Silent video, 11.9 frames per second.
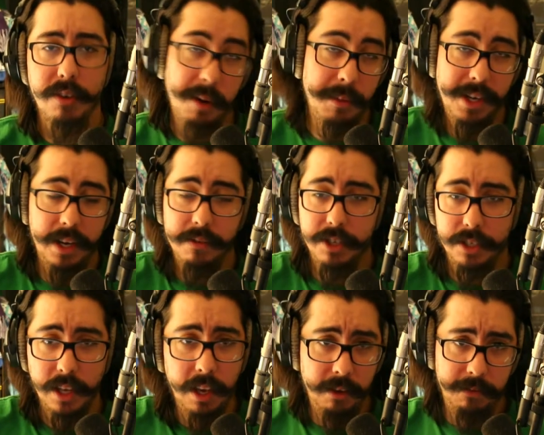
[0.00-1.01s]
and kind of just
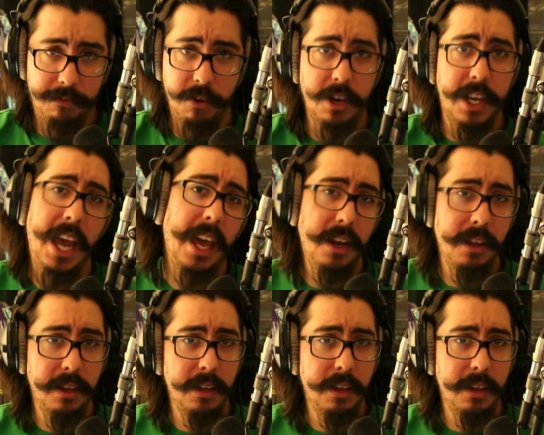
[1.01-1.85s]
forget